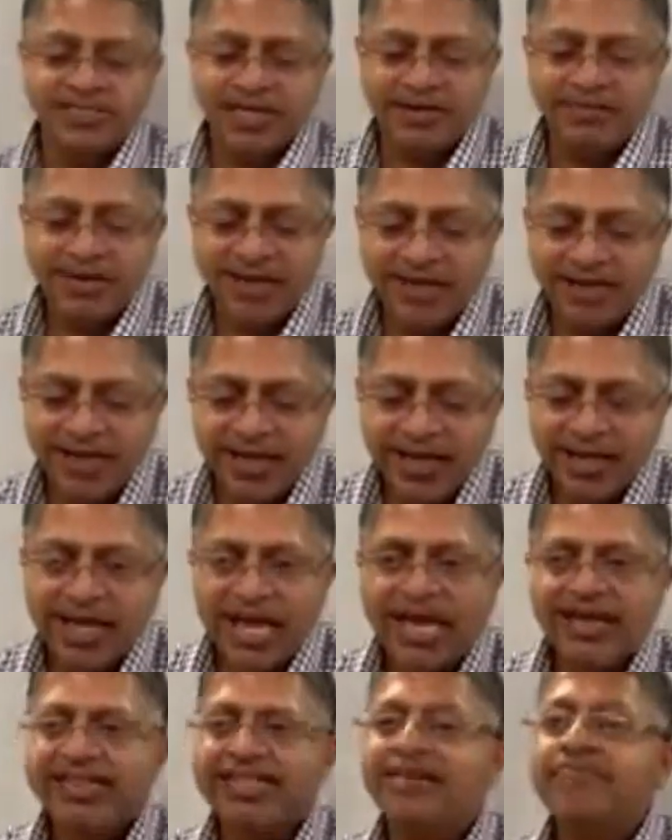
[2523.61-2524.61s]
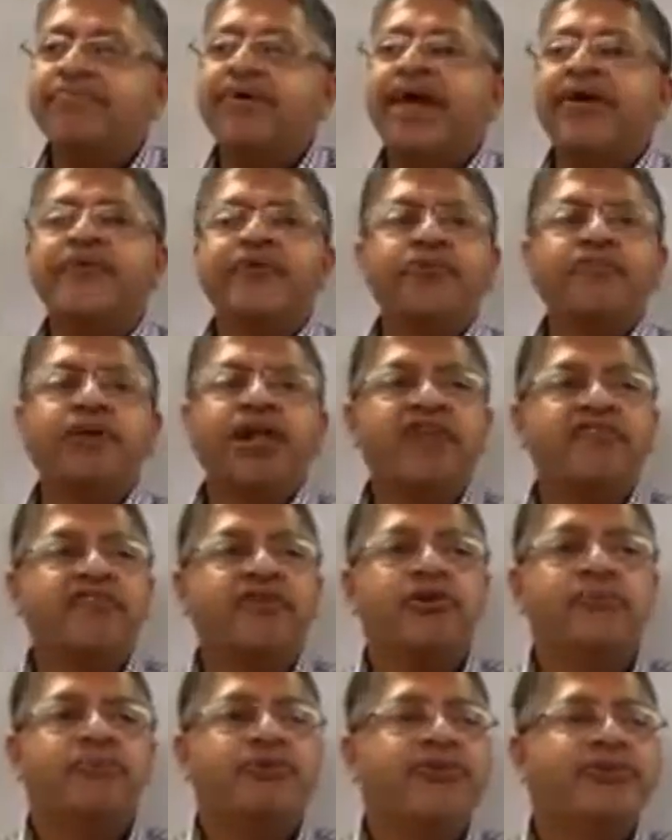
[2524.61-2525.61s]
Amen? And they may rebel for
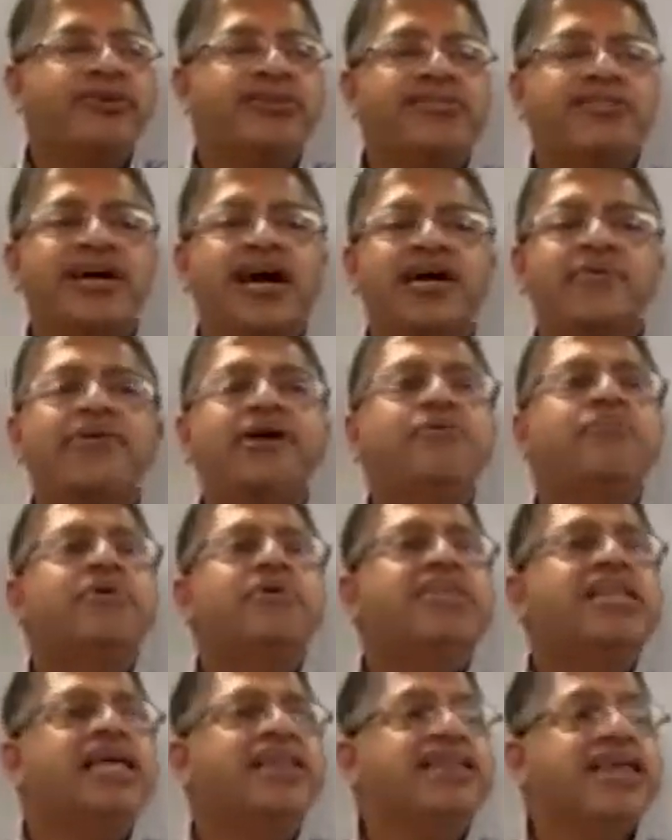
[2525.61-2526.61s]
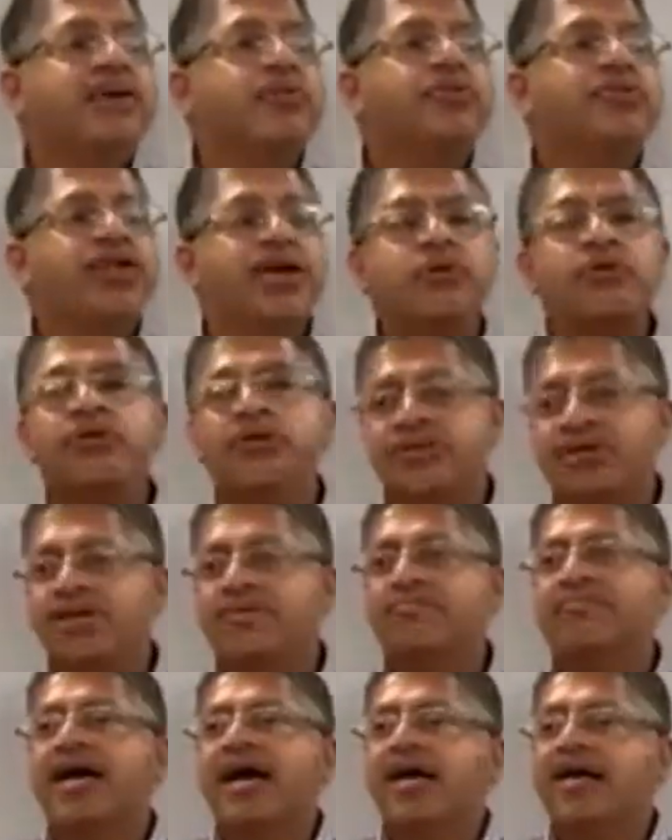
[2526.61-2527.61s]
a period of time, but they will come
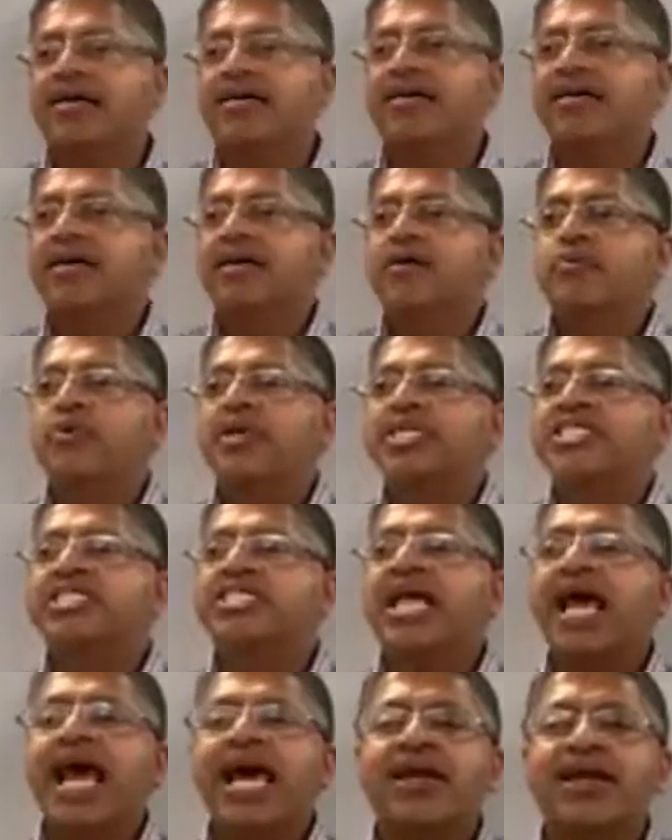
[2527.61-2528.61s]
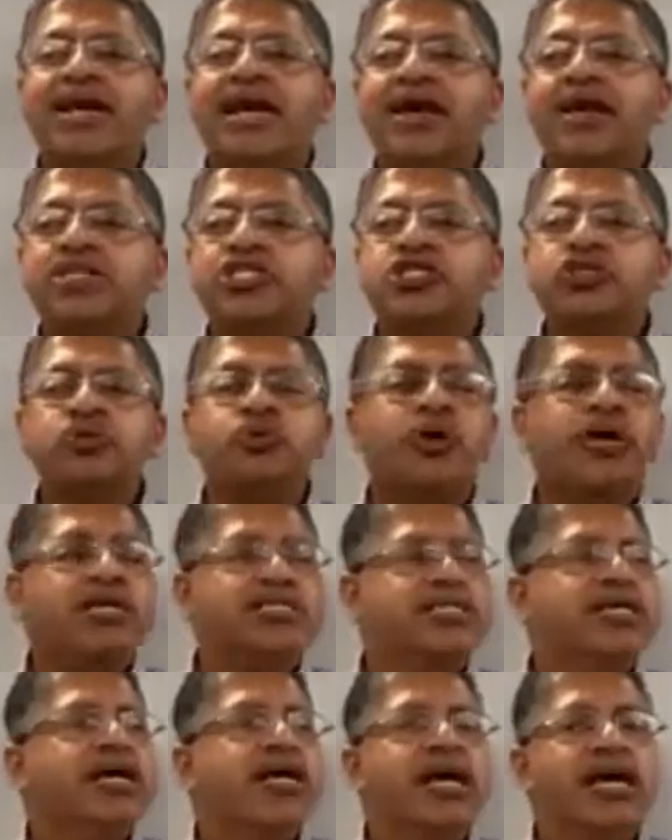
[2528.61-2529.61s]
back. We stand and
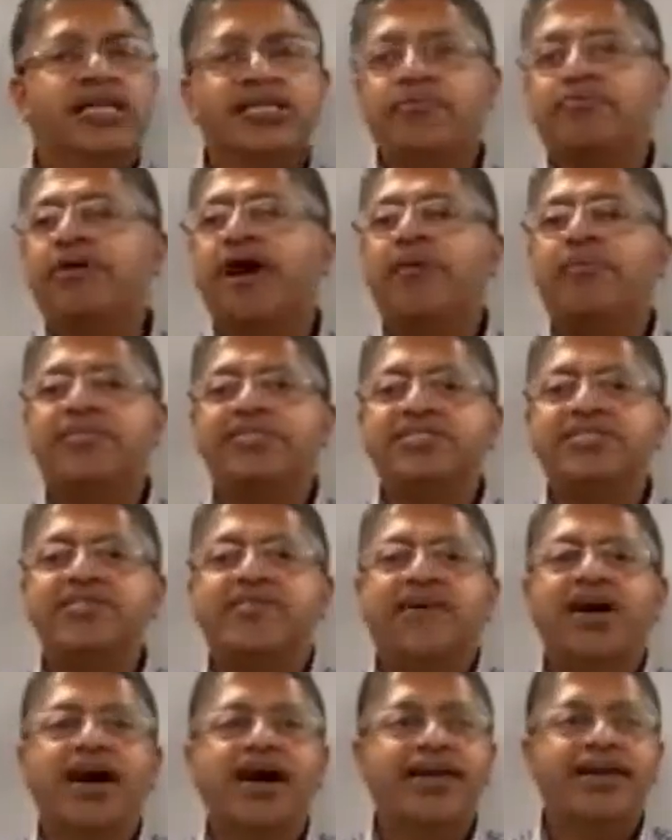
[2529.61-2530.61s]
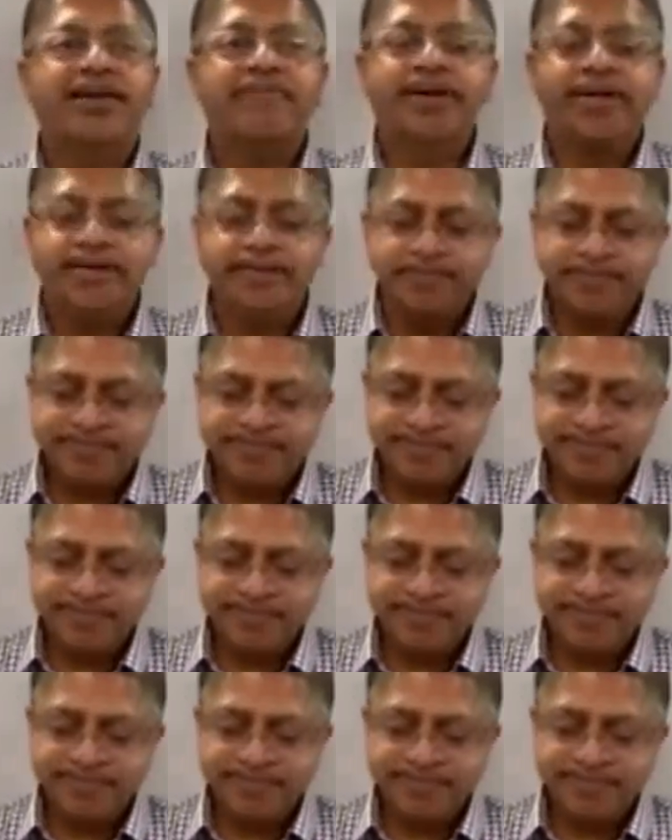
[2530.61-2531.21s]
trust in the promises of God. Amen?